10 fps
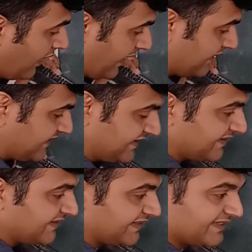And since
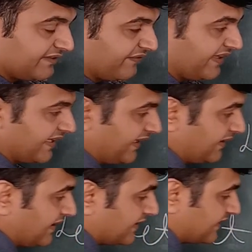this is
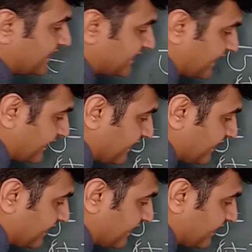infinite, these are